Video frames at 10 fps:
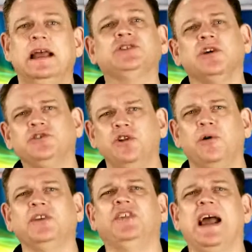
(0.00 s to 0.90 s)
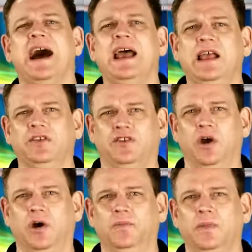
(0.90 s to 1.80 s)
It's also known as the
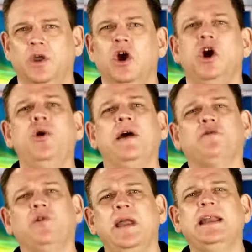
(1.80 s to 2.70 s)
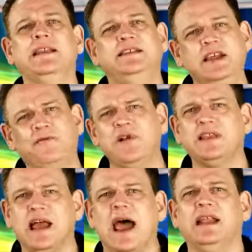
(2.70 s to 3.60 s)
ISO who have created
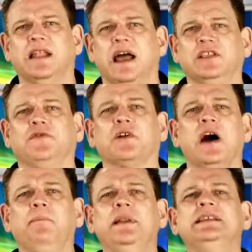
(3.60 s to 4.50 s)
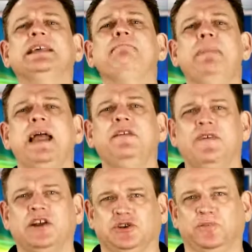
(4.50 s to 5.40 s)
different guidelines for companies that
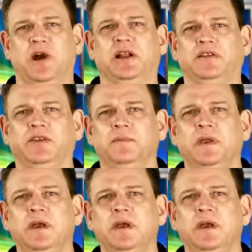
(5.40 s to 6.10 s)
manufacture products.